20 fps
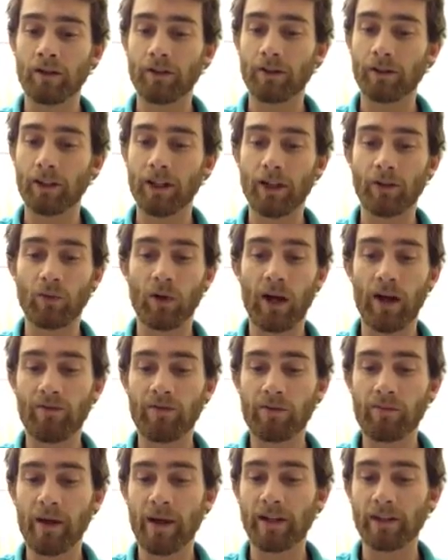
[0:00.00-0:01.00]
the land where
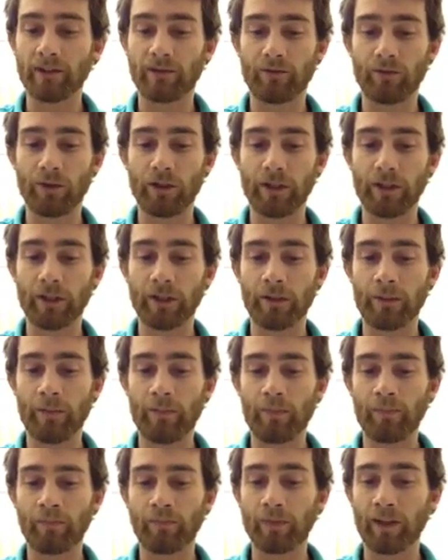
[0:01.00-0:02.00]
every man is free,
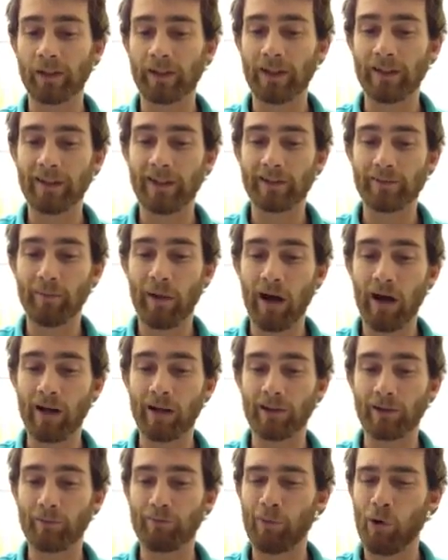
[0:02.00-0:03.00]
the land that's
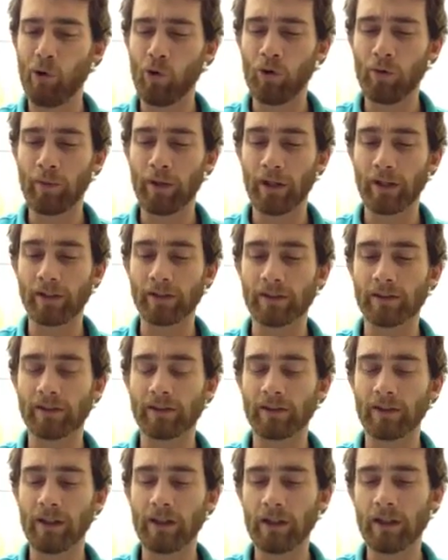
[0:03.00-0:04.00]
mine, the poor
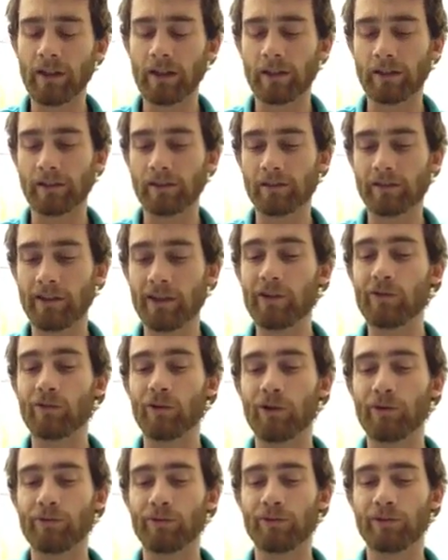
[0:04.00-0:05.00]
man's, Indians,
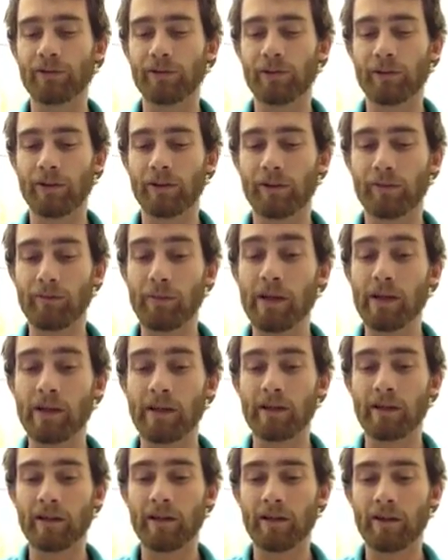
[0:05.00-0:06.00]
Negroes,
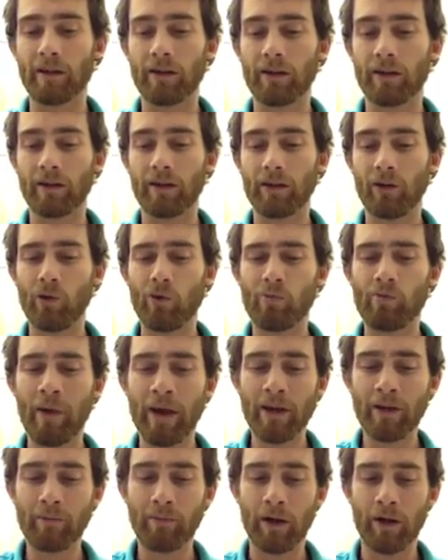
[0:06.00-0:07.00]
me, who
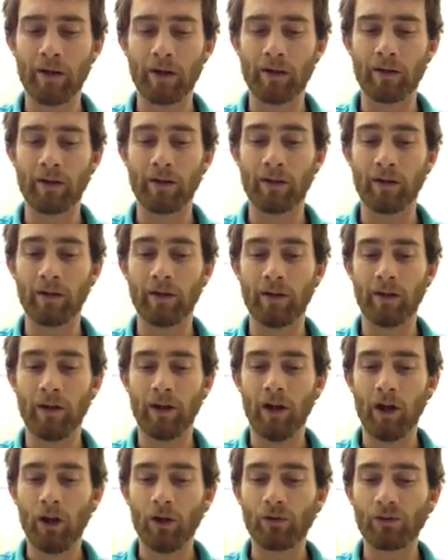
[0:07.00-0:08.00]
made America,
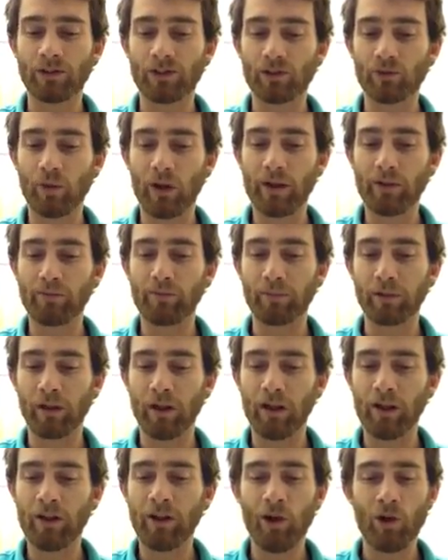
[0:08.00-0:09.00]
whose sweat and
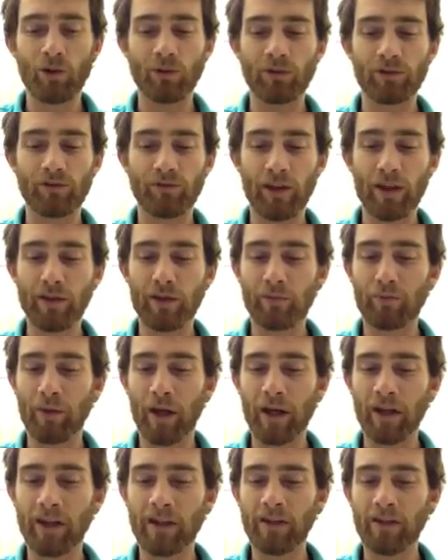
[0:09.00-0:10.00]
blood, whose faith and
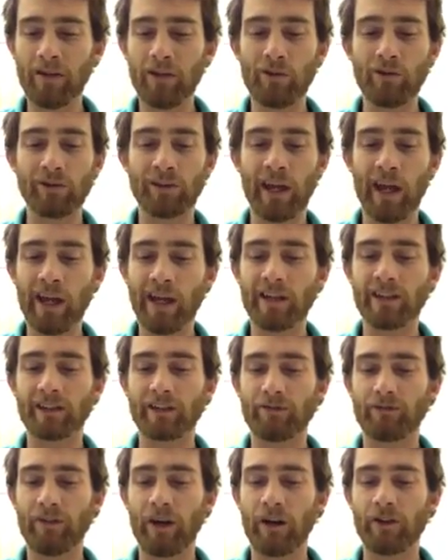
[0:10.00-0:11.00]
pain, whose hand
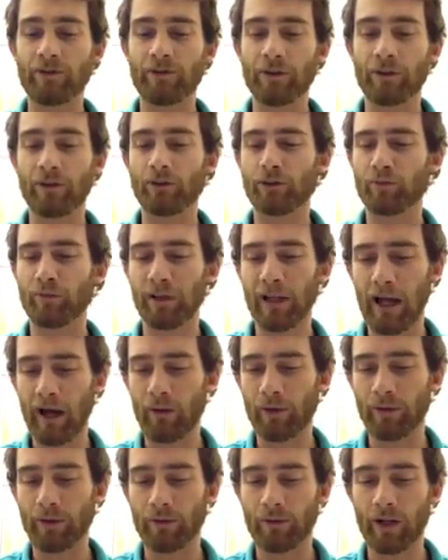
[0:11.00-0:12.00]
at the foundry, whose
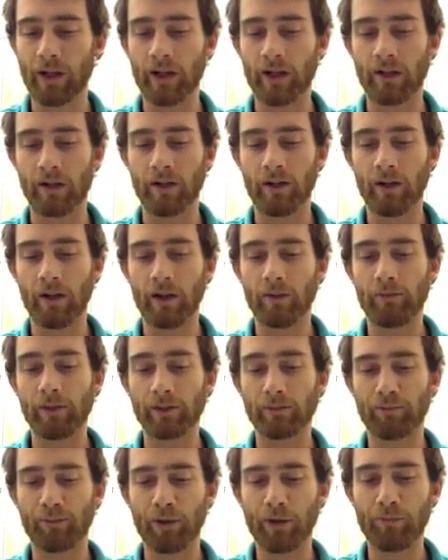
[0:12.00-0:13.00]
plow in the rain,
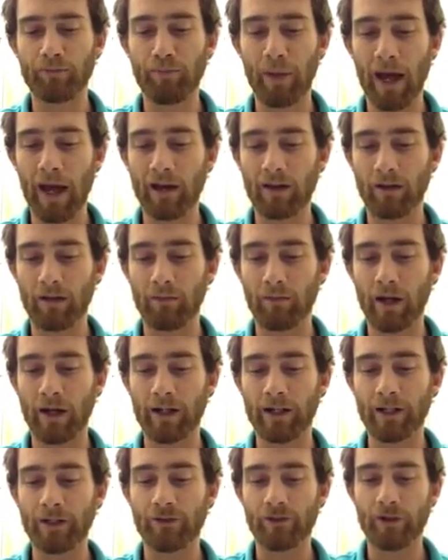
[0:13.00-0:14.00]
must bring back our
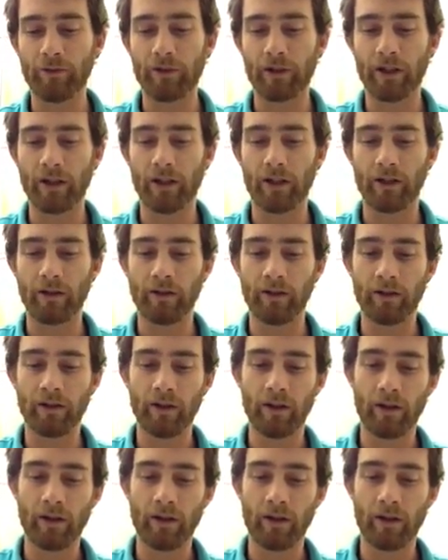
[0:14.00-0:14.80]
mighty dream again.